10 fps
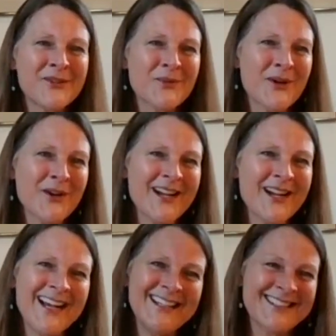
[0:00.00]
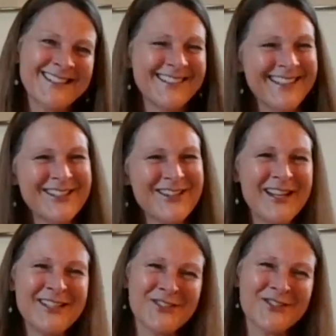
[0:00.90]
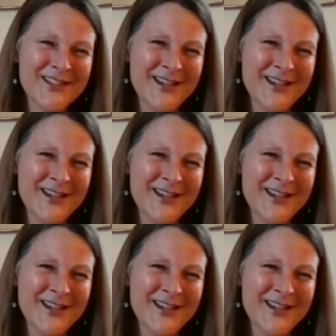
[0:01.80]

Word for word: which were her guides and her angels